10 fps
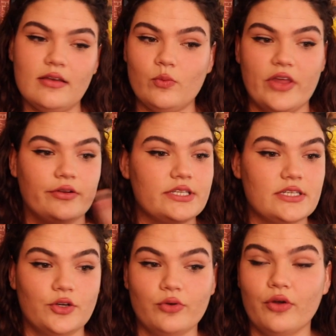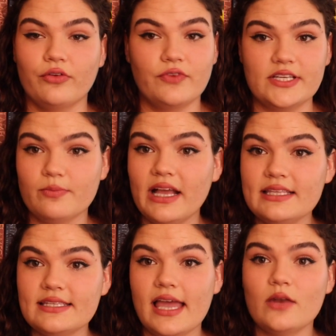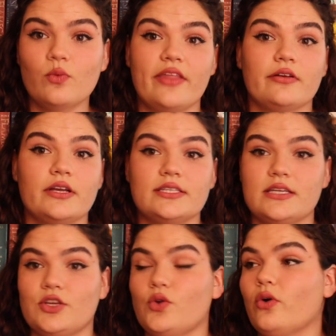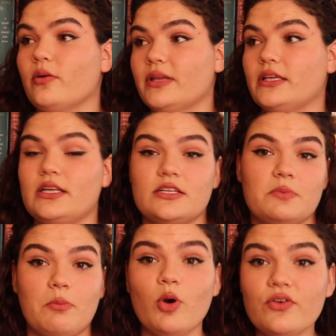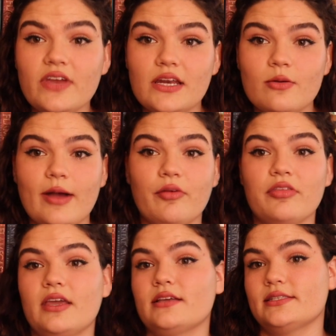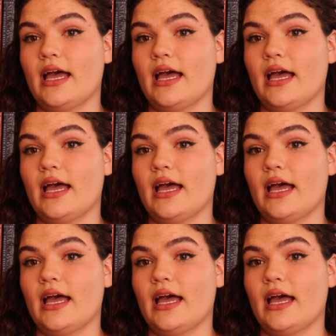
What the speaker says: Whether it's in a growth or fixed mindset, whether it's in your ability to be motivated about things,